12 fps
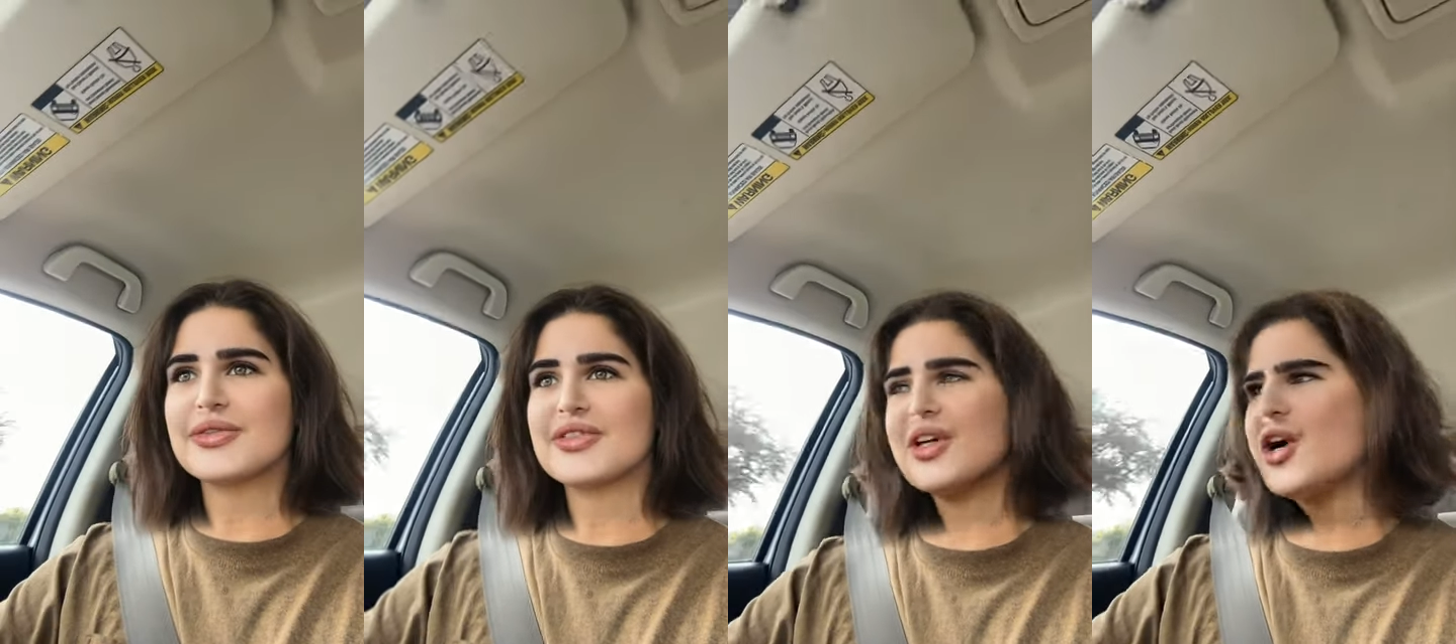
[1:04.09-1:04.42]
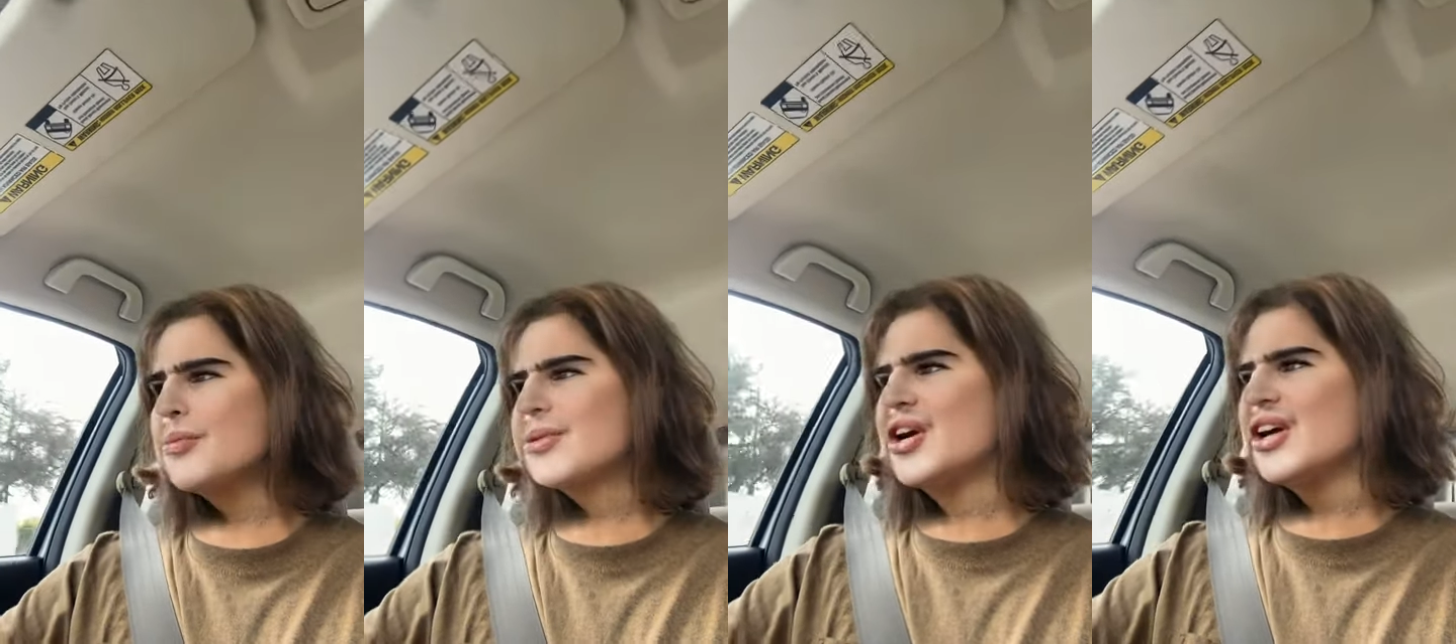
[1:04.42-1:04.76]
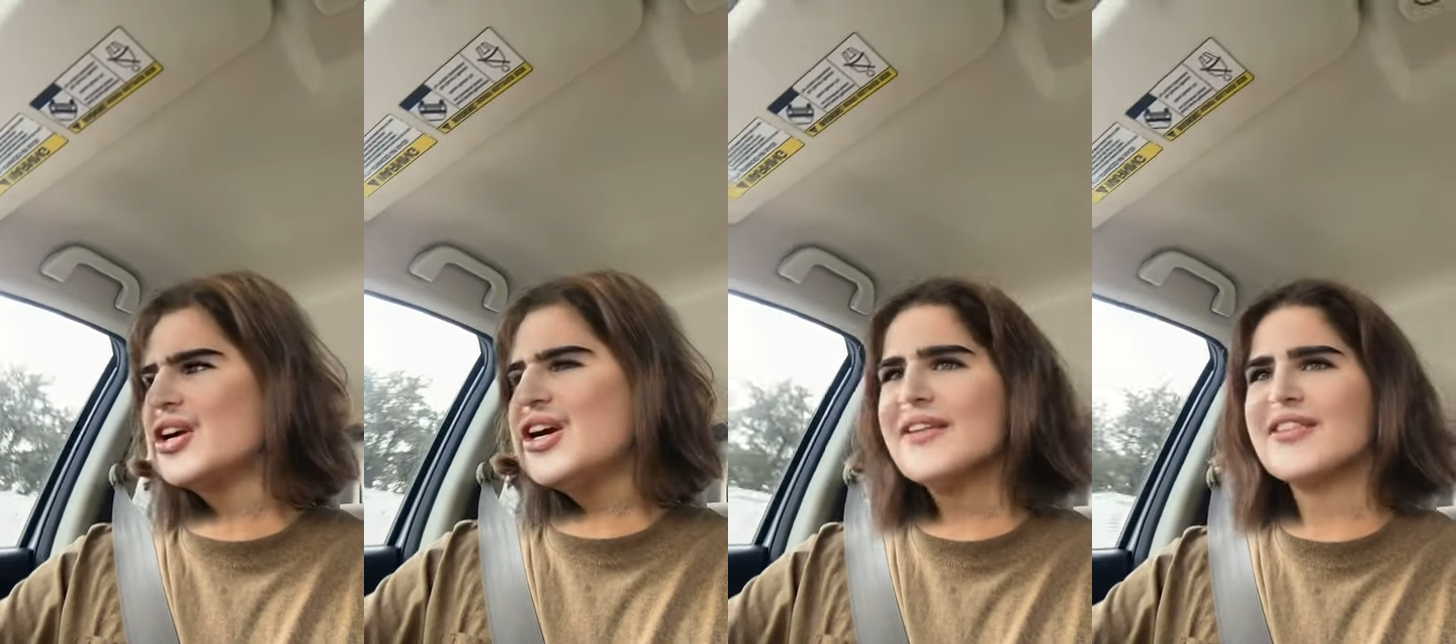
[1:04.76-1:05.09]
So I hope y'all
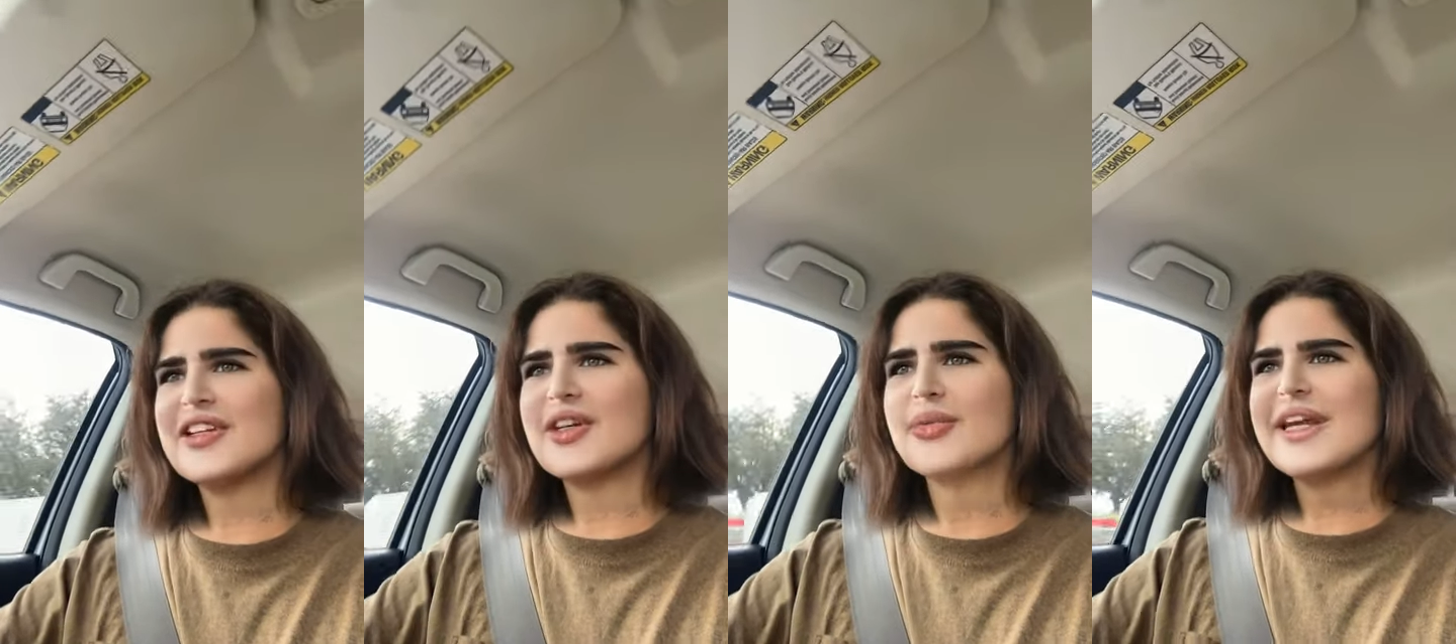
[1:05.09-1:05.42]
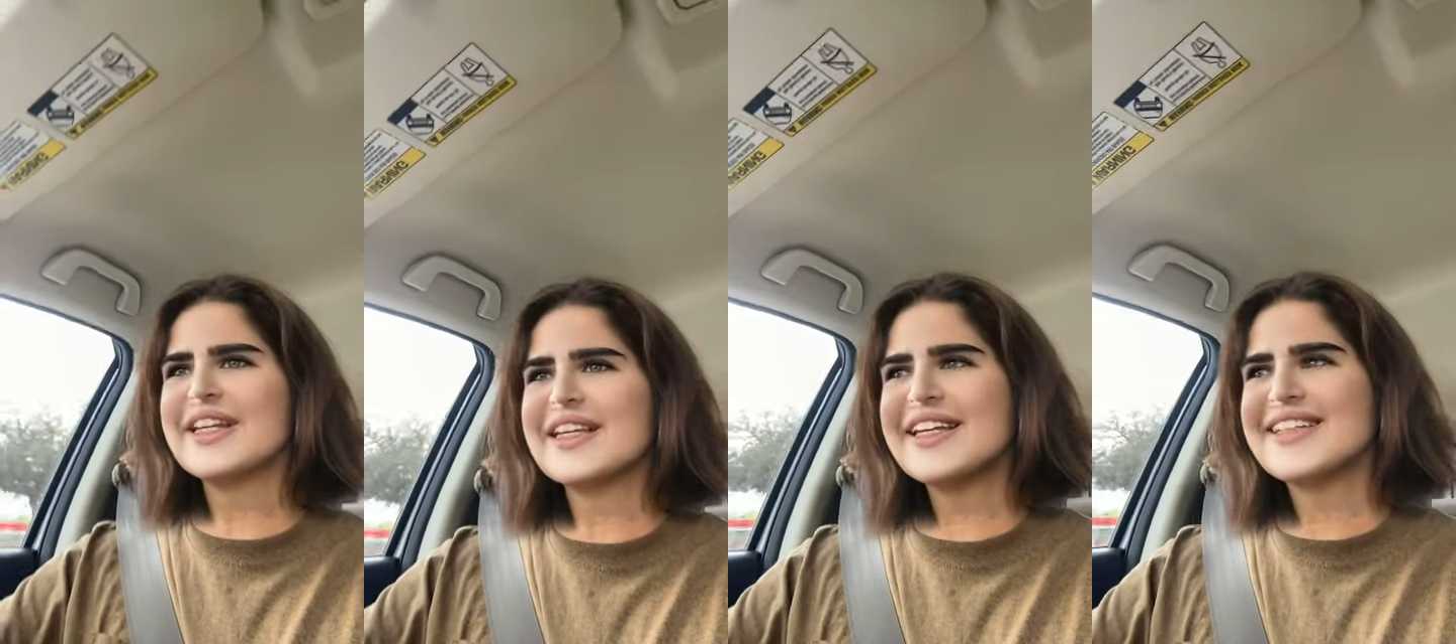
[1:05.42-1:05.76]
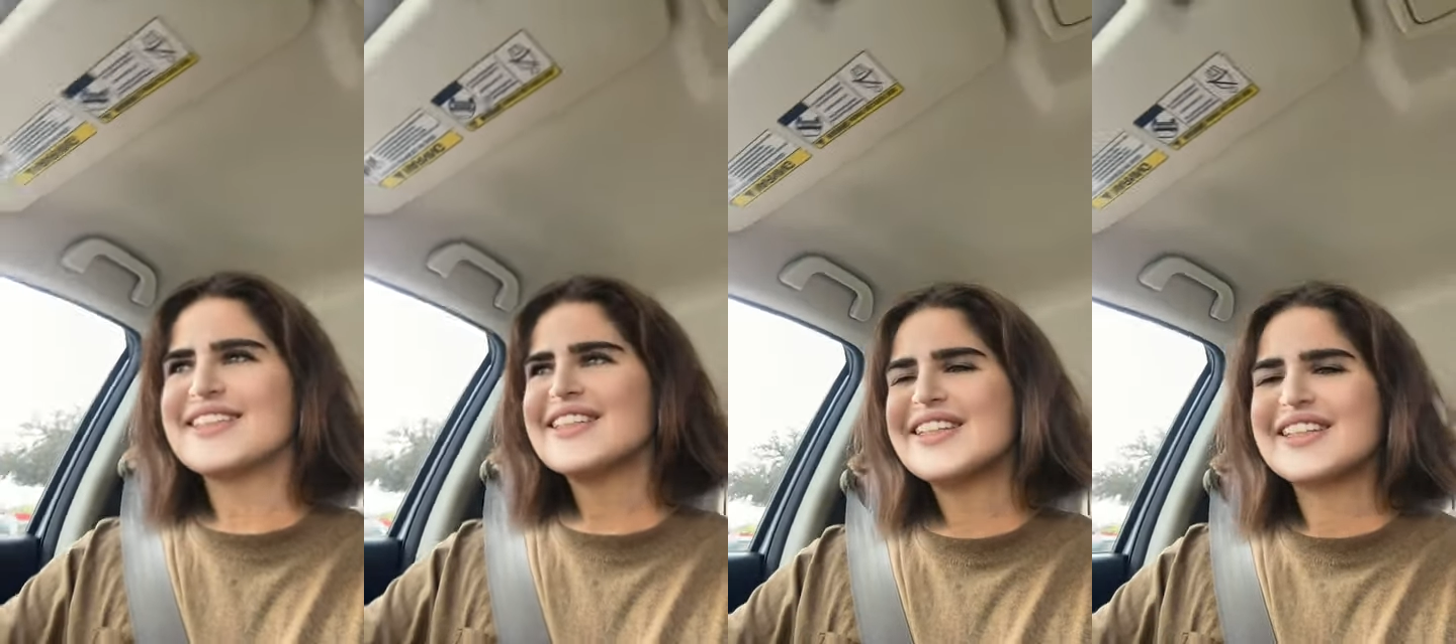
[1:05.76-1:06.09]
are having a good weekend.